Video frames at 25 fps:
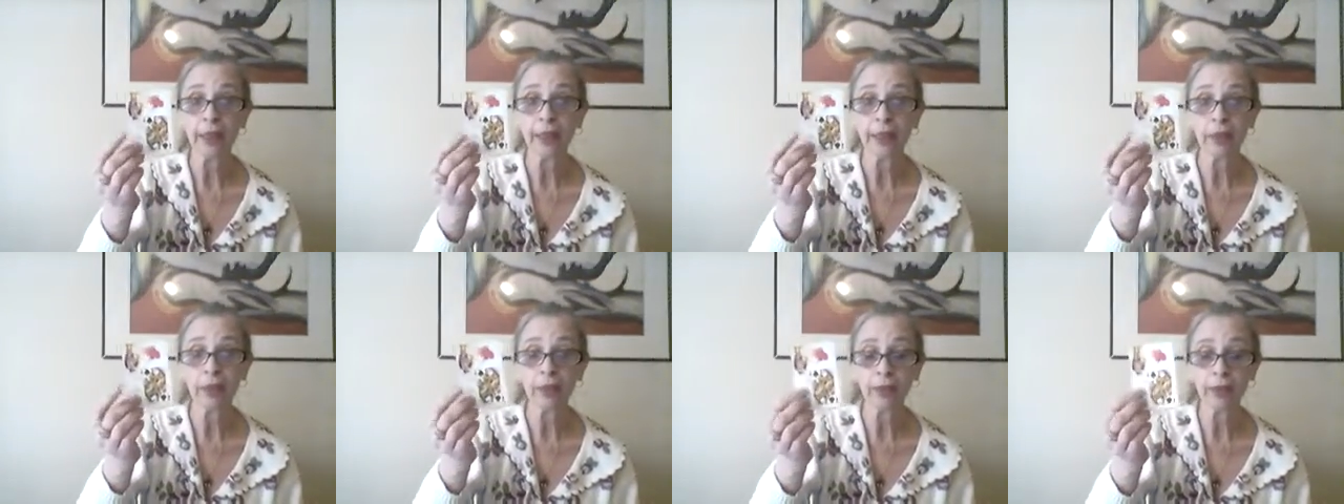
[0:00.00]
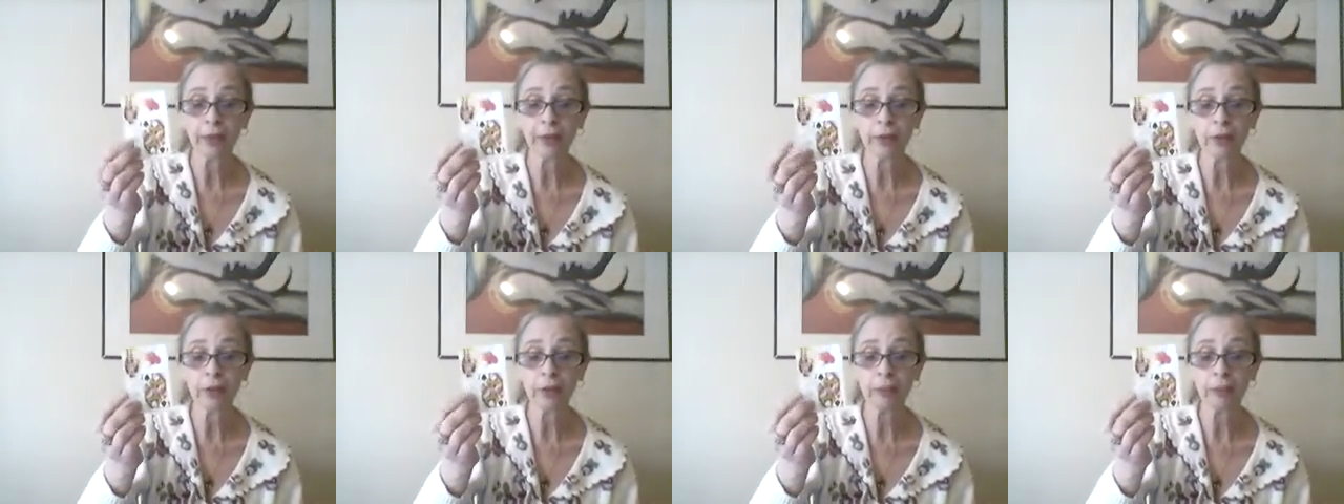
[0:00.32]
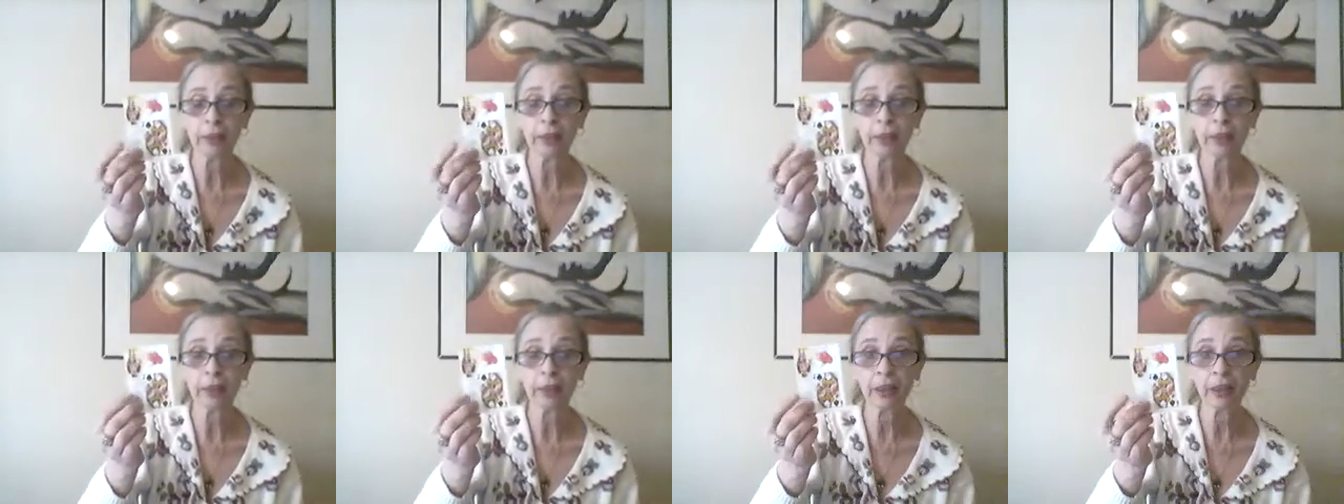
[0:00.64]
Could even
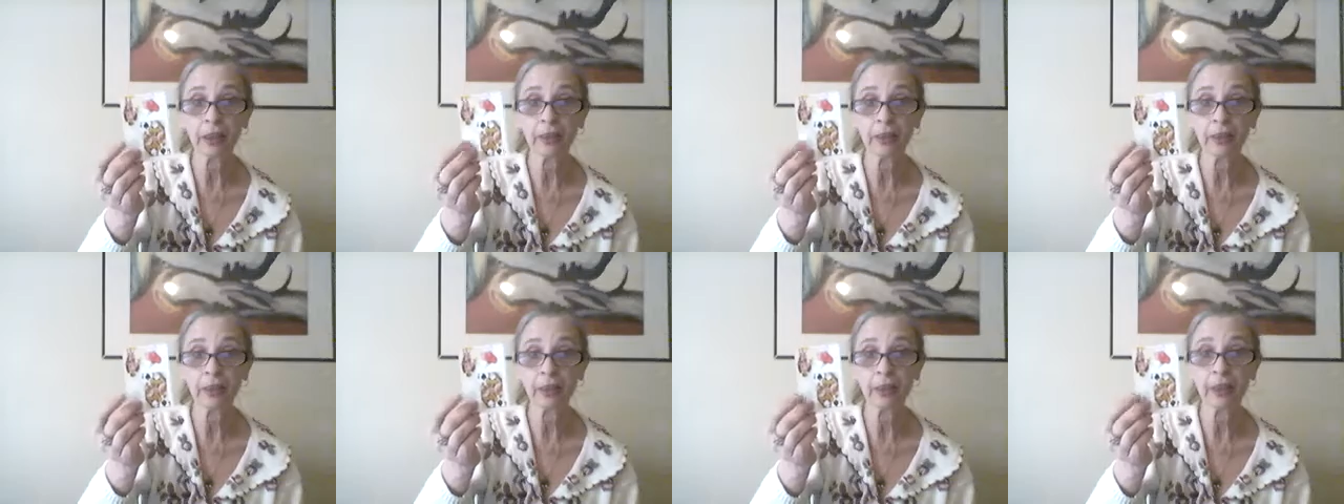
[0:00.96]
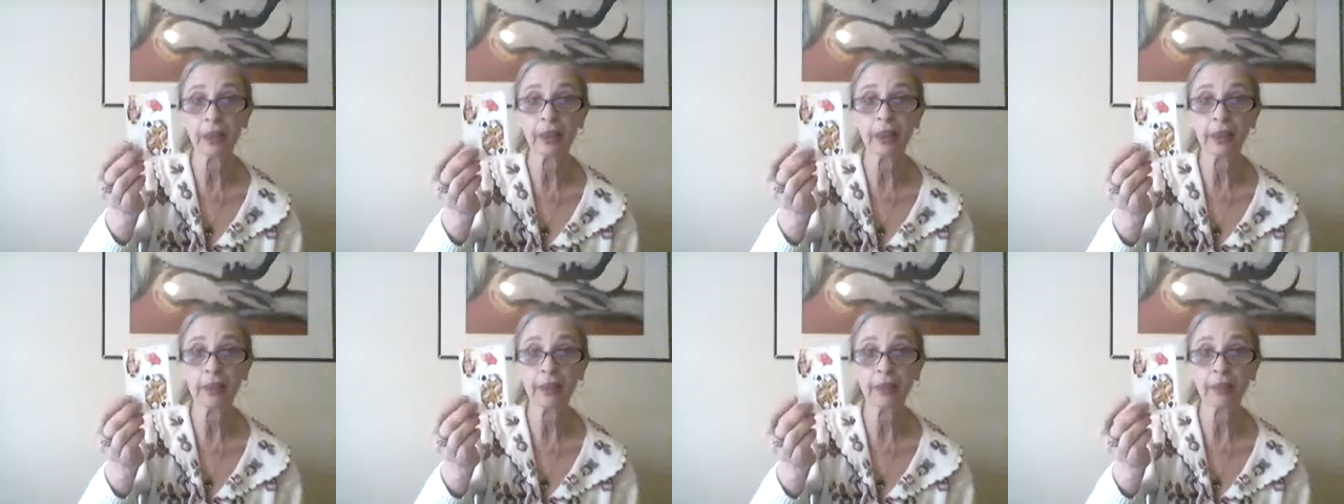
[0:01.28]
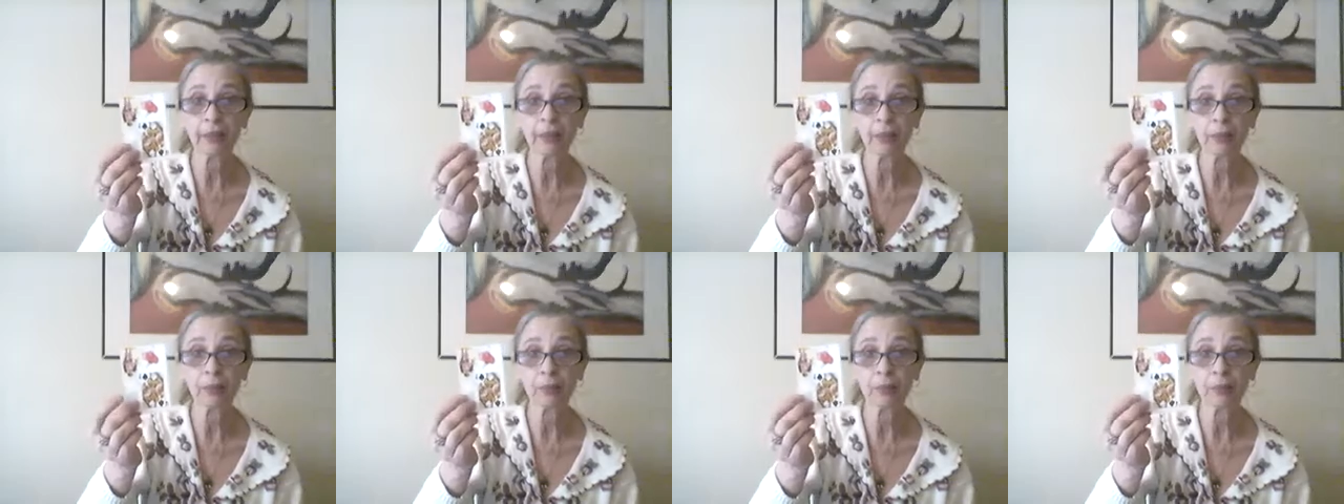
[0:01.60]
be that you're cutting
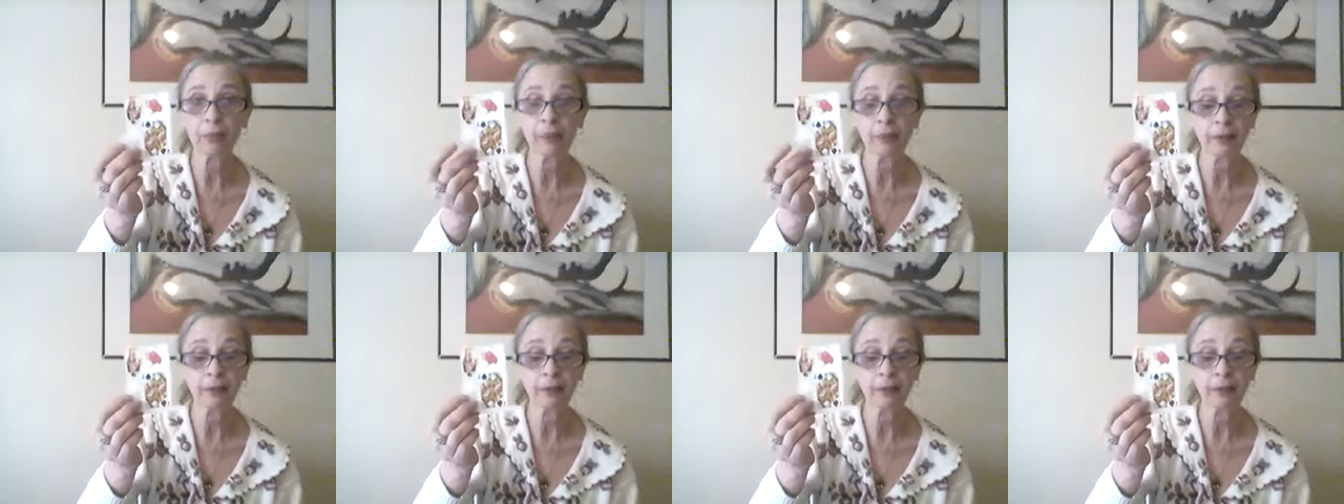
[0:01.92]
some